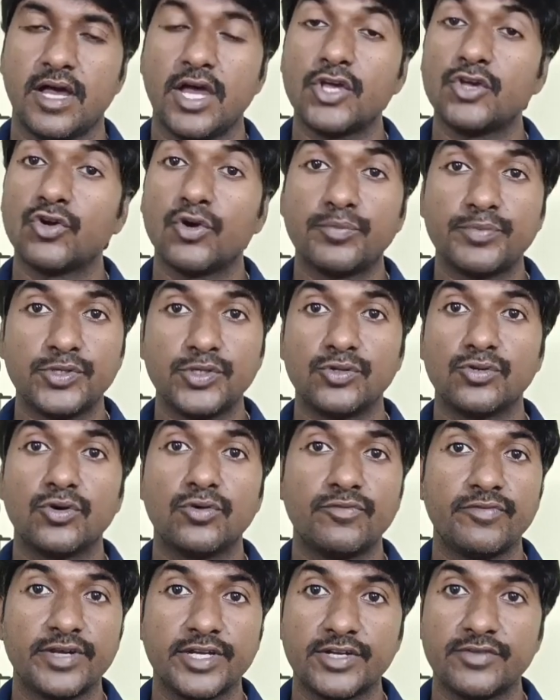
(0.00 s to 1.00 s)
I hope you
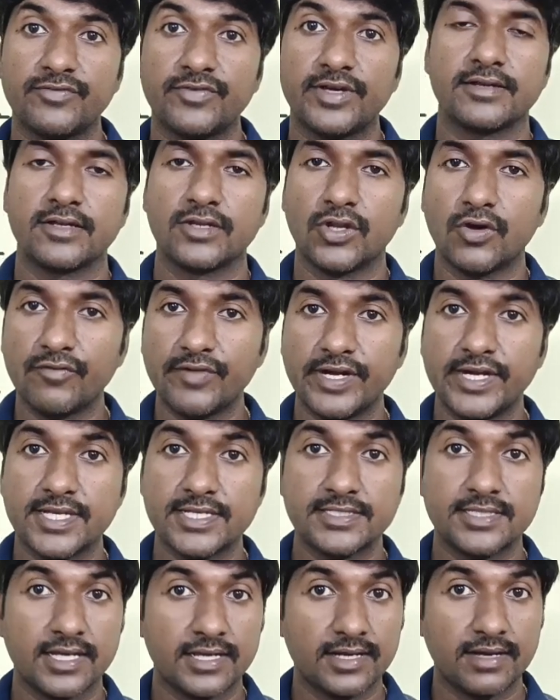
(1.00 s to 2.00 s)
know very well,
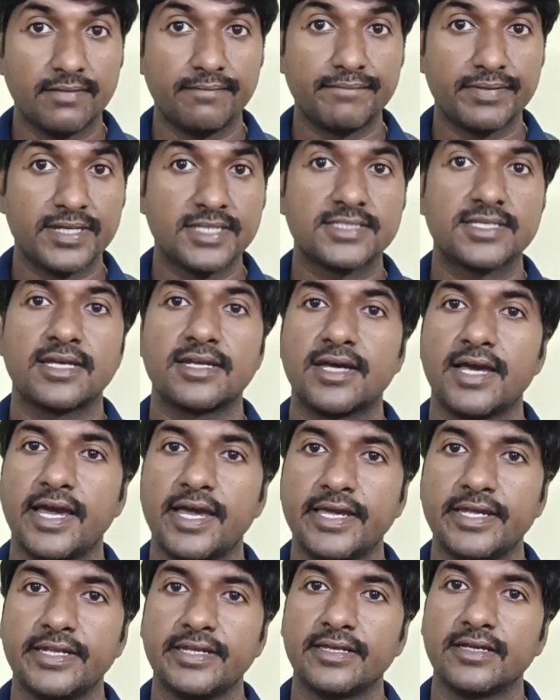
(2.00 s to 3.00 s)
nowadays the companies are
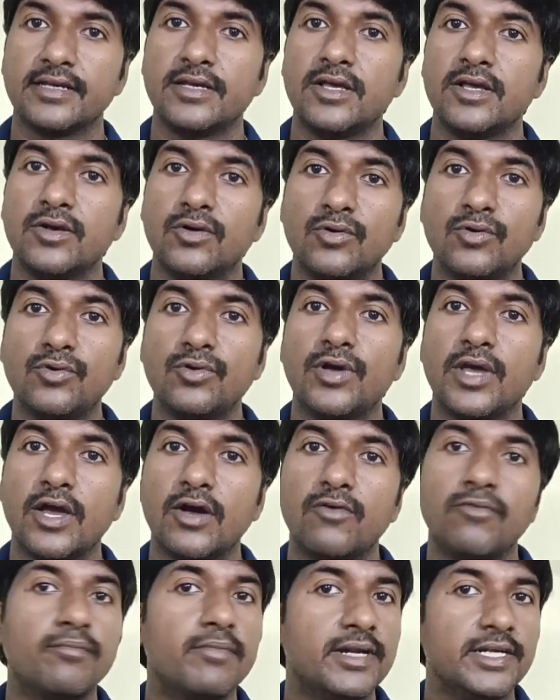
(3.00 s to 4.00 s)
hiring who
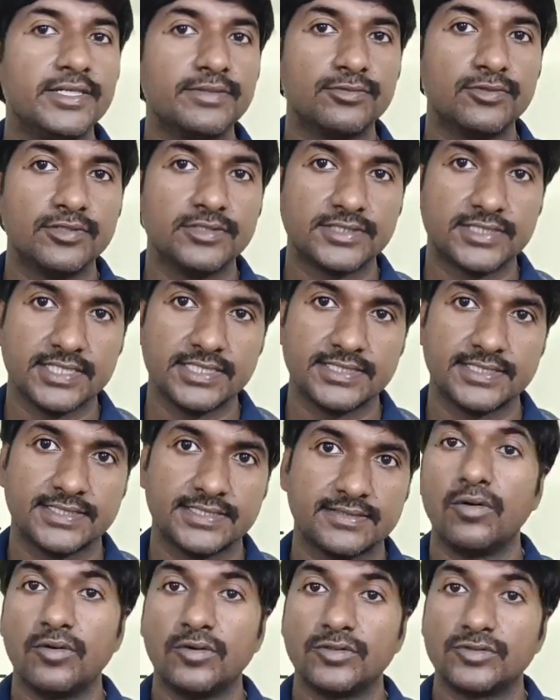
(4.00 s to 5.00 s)
have multiple
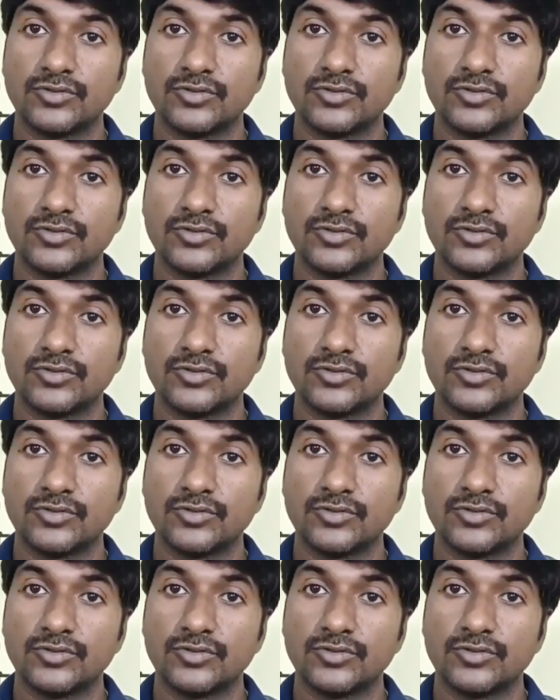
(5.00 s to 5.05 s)
skills.